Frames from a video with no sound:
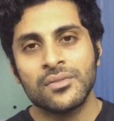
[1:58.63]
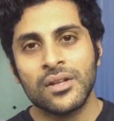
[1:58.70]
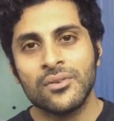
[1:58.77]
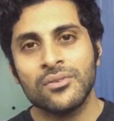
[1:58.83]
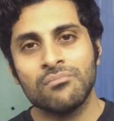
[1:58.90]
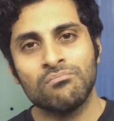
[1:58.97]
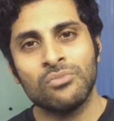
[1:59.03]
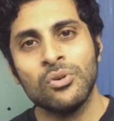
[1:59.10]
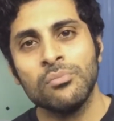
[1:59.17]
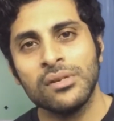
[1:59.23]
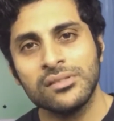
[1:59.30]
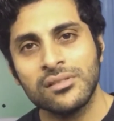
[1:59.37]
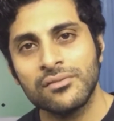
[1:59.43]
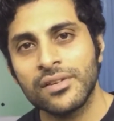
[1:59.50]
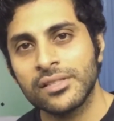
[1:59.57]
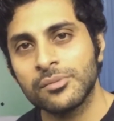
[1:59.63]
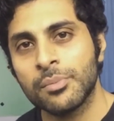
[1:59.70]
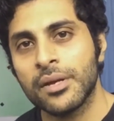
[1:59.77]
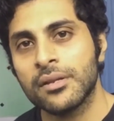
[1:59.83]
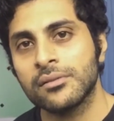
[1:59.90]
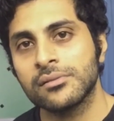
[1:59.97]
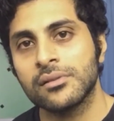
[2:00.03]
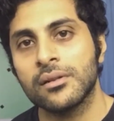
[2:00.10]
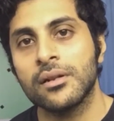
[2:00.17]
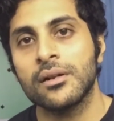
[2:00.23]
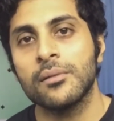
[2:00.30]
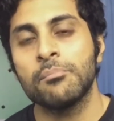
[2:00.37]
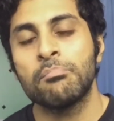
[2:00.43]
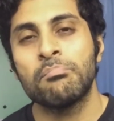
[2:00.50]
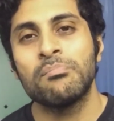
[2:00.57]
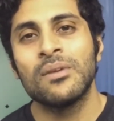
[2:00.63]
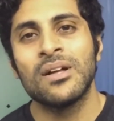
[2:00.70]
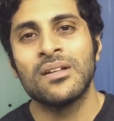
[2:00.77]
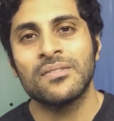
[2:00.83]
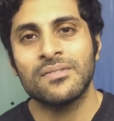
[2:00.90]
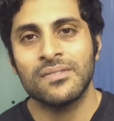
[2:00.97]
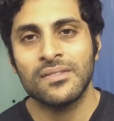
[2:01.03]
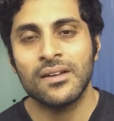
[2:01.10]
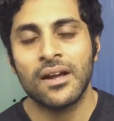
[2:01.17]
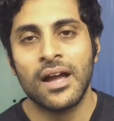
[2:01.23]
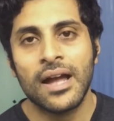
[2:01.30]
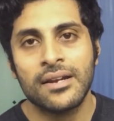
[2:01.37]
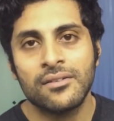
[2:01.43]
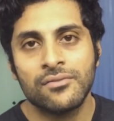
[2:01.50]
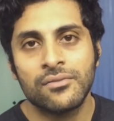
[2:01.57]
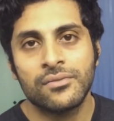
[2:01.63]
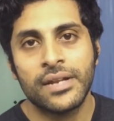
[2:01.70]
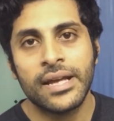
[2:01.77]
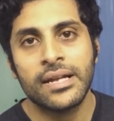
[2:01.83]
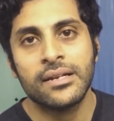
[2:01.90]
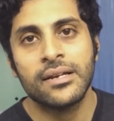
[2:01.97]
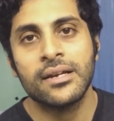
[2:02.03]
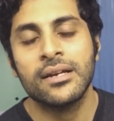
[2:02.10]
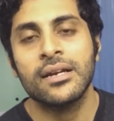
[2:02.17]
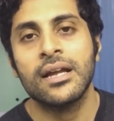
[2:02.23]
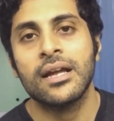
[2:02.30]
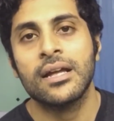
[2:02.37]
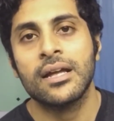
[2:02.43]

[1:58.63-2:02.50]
Now you must have experienced the kind of tingling